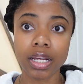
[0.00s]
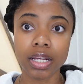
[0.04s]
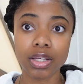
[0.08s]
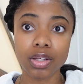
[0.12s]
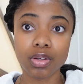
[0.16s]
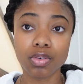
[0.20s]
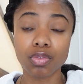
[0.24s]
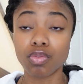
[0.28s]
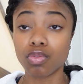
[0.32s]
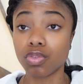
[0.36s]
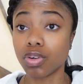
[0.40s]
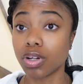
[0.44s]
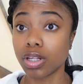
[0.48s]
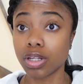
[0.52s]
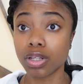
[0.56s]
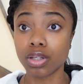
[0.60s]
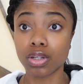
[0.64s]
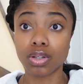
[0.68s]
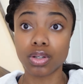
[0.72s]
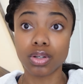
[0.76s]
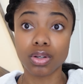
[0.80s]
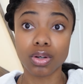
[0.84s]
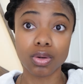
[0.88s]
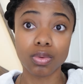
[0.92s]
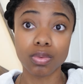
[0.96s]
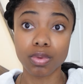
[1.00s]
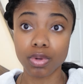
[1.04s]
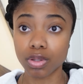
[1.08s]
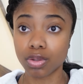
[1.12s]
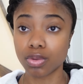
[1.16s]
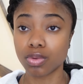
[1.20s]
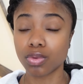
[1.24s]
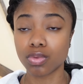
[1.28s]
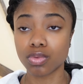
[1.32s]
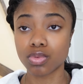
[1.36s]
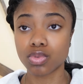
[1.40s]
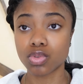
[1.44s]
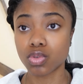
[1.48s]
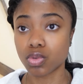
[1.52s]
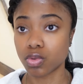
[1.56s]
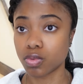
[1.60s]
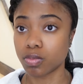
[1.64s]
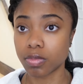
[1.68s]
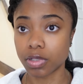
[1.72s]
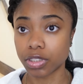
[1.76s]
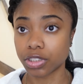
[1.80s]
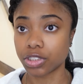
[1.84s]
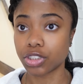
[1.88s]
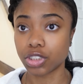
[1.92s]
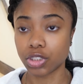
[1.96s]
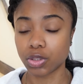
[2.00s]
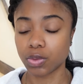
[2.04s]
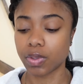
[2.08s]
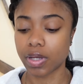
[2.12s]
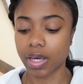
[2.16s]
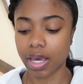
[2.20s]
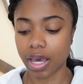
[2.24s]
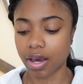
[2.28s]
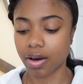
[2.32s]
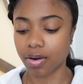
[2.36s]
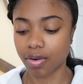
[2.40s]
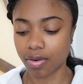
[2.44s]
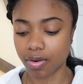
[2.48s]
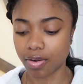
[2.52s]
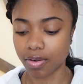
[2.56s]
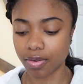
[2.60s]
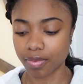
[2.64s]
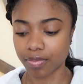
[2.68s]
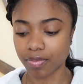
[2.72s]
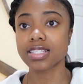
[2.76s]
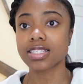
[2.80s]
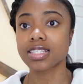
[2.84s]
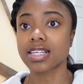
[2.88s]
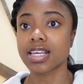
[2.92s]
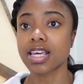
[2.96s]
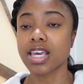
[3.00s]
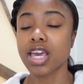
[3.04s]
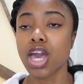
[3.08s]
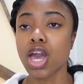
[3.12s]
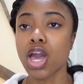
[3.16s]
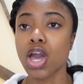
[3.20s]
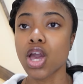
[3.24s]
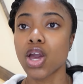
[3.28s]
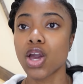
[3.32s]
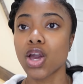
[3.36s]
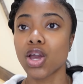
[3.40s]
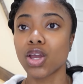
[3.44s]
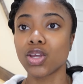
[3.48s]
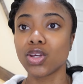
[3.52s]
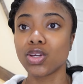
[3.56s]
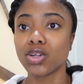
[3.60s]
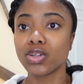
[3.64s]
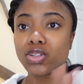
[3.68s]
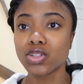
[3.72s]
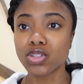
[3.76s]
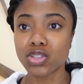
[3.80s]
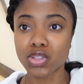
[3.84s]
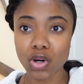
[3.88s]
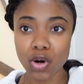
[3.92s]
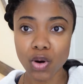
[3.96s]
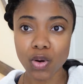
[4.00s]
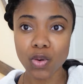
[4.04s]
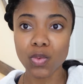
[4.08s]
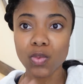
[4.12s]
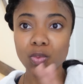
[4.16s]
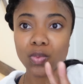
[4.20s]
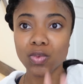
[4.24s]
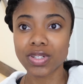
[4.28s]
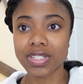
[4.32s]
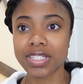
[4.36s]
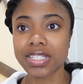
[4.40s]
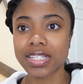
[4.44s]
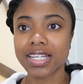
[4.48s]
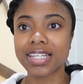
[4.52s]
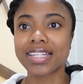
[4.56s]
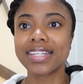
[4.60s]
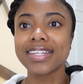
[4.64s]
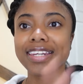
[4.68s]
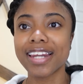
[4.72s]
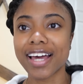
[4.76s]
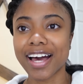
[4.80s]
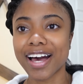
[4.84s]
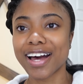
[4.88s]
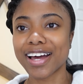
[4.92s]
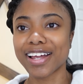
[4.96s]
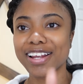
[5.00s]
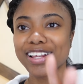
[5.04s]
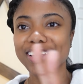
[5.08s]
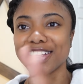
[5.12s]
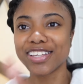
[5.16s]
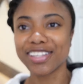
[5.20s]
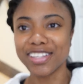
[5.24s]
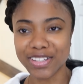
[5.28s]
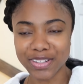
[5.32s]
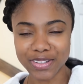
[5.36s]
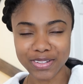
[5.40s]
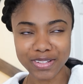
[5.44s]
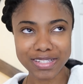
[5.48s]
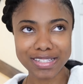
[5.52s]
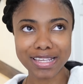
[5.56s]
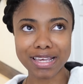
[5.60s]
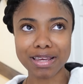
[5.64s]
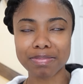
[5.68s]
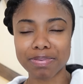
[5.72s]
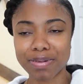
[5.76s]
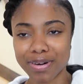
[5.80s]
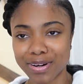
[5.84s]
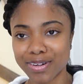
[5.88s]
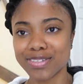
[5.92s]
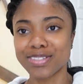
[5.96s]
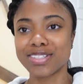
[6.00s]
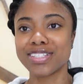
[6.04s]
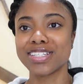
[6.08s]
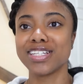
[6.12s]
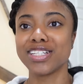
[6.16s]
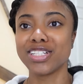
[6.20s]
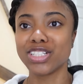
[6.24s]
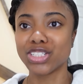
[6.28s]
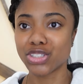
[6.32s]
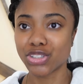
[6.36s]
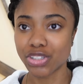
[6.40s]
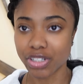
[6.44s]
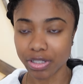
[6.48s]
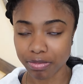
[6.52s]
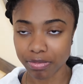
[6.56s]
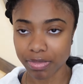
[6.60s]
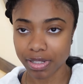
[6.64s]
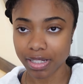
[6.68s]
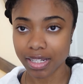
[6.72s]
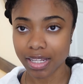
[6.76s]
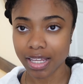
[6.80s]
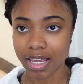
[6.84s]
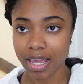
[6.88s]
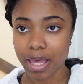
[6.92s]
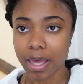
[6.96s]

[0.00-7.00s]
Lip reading: You really don't want to do too much to it at all. Lastly, you don't want to not use a protein treatment.